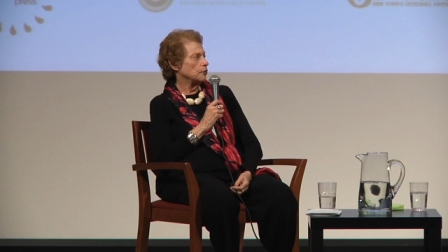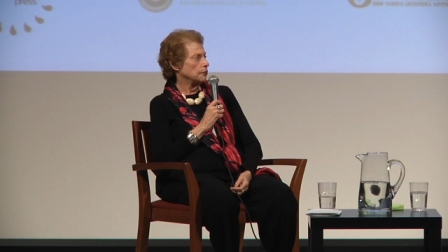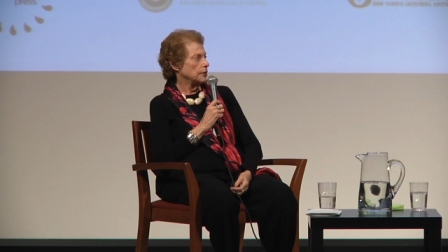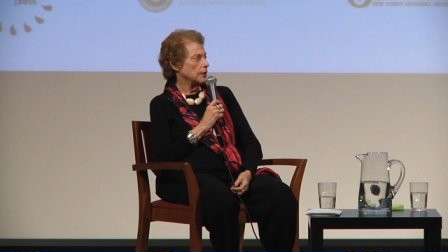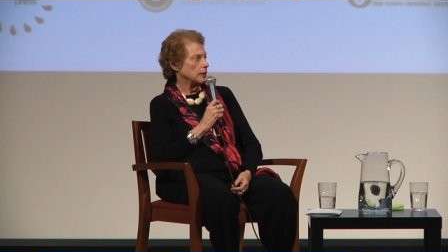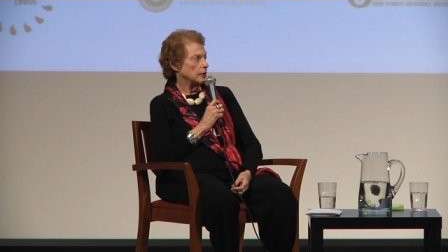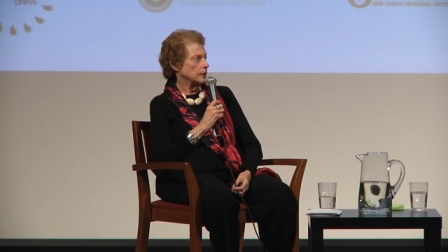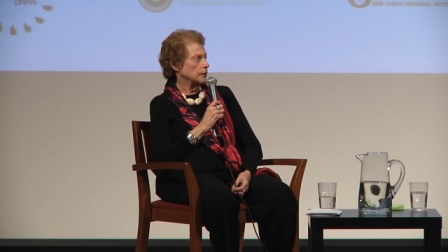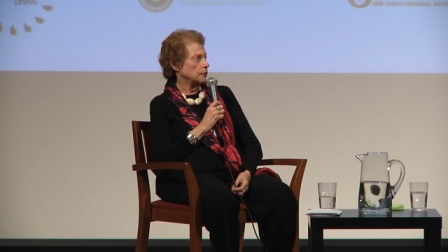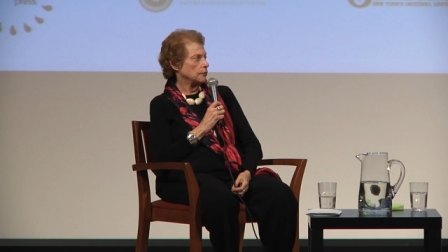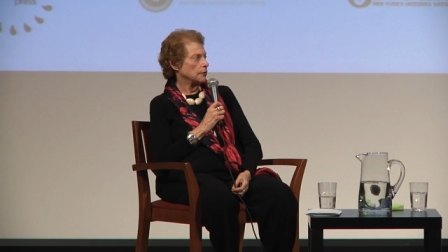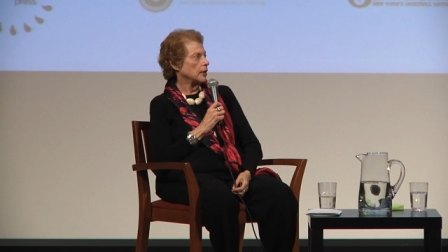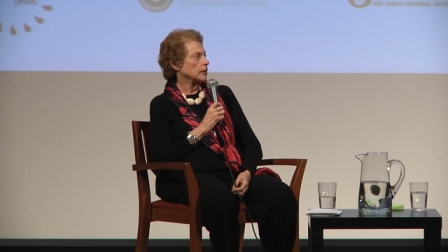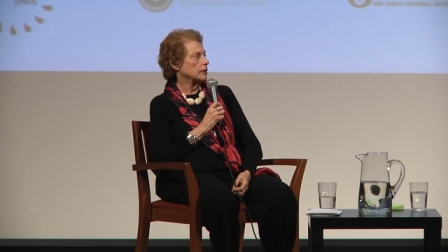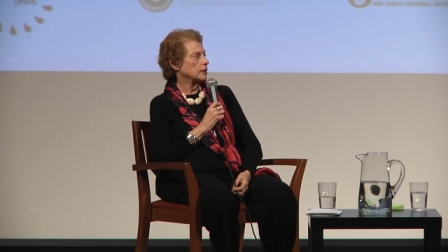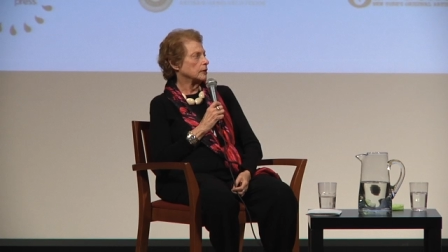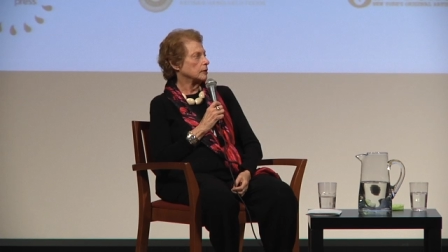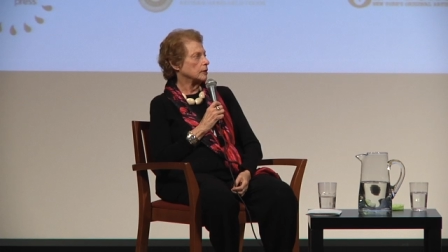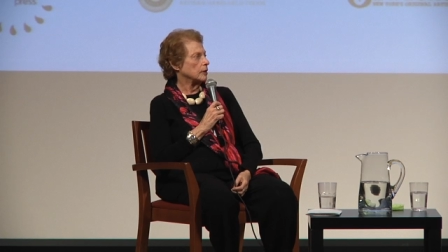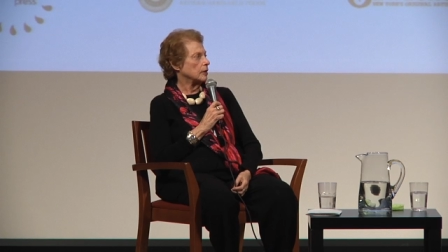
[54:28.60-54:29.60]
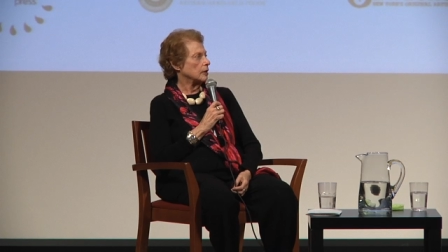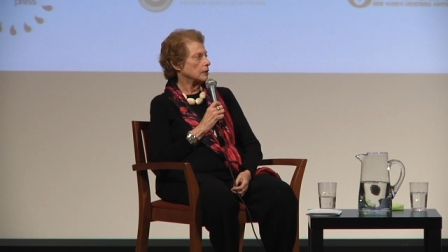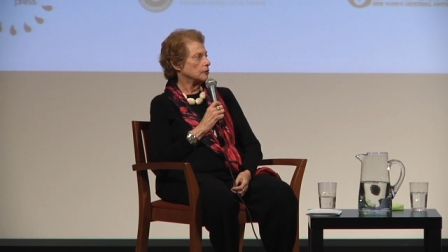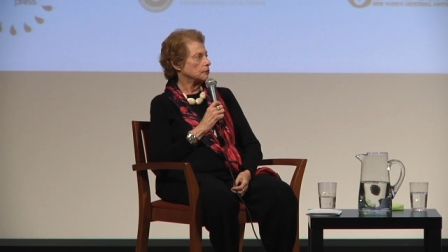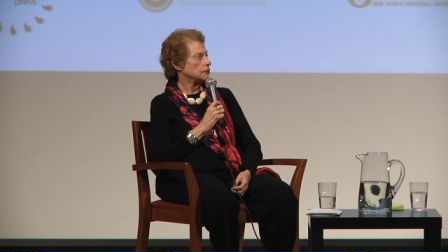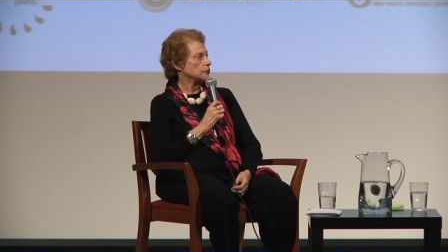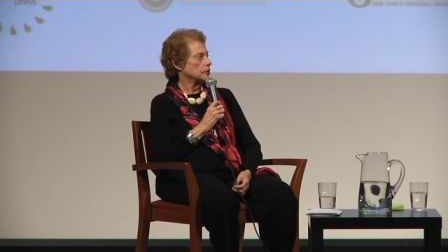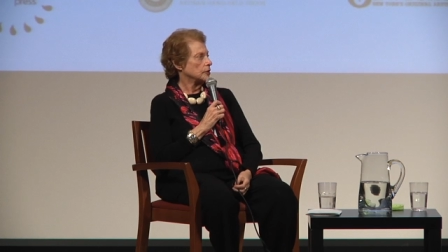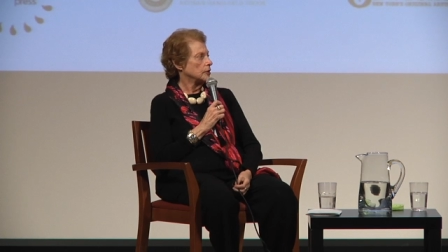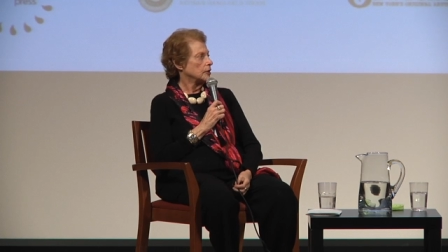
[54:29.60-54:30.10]
rarely
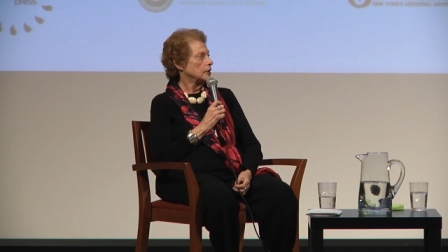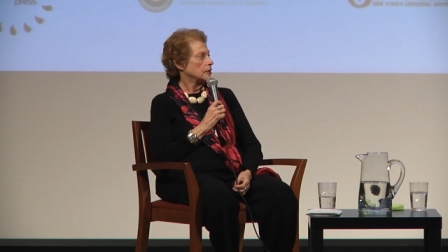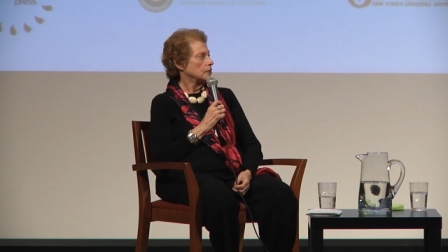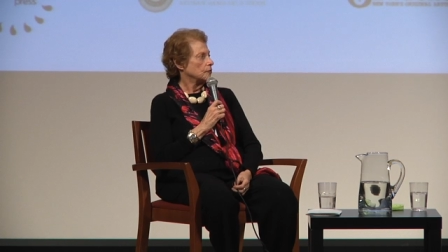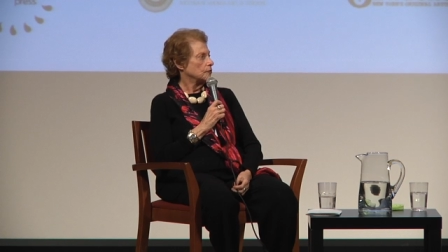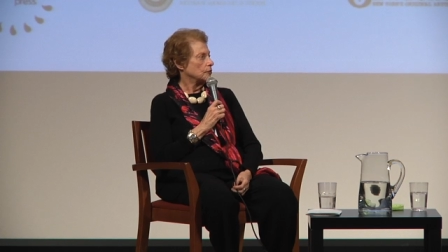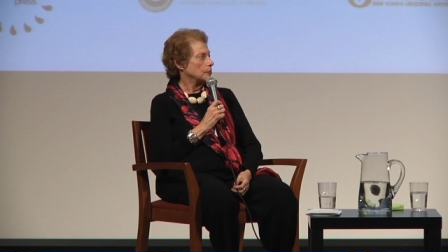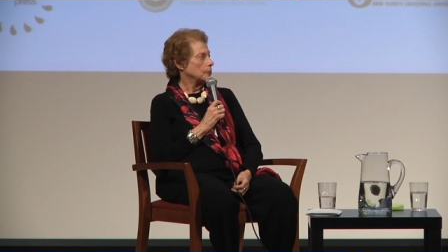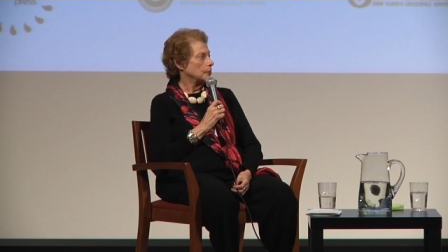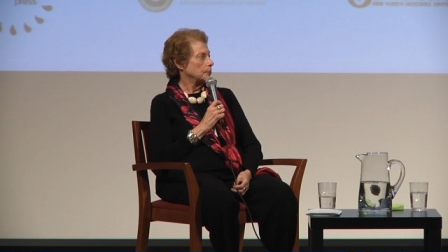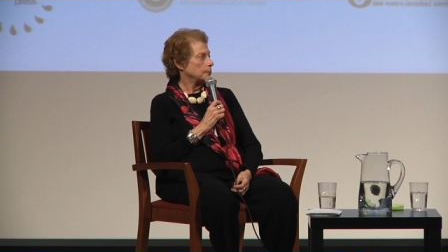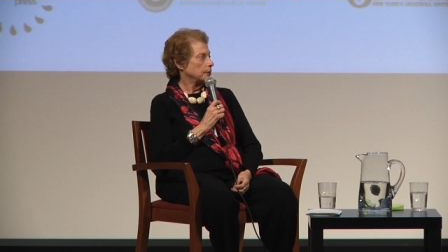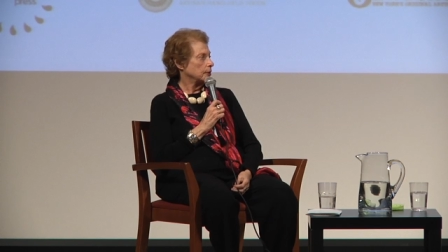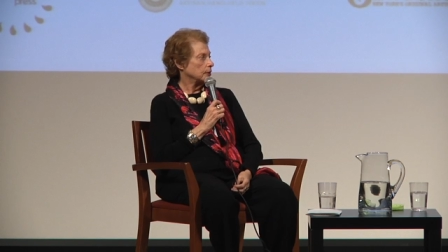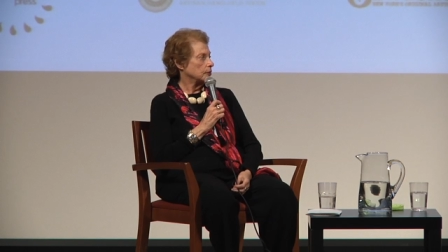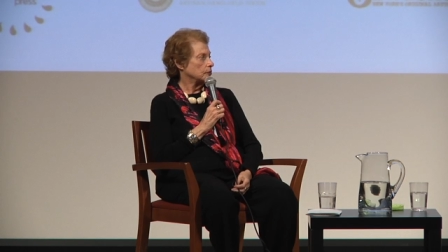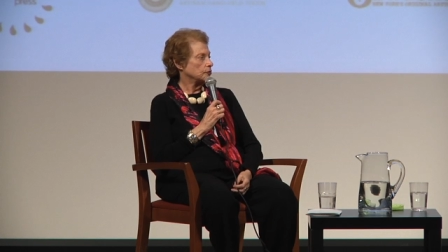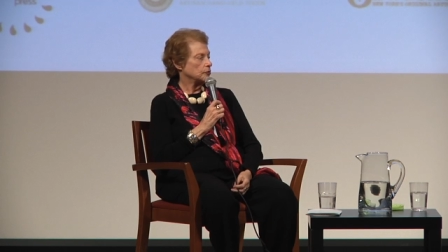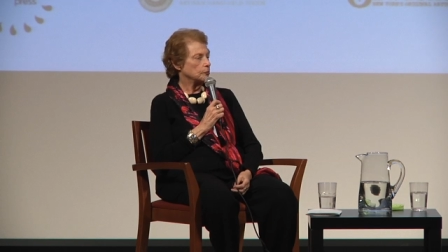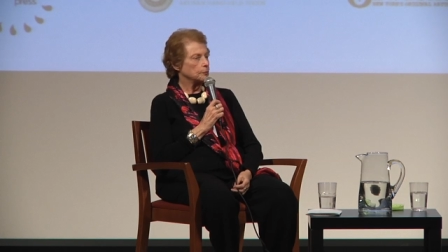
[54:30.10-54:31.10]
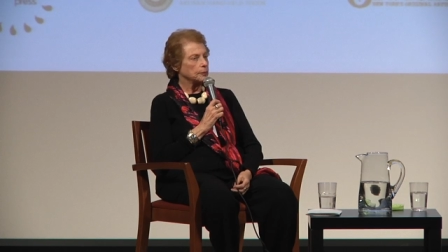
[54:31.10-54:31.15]
recognized from a picture.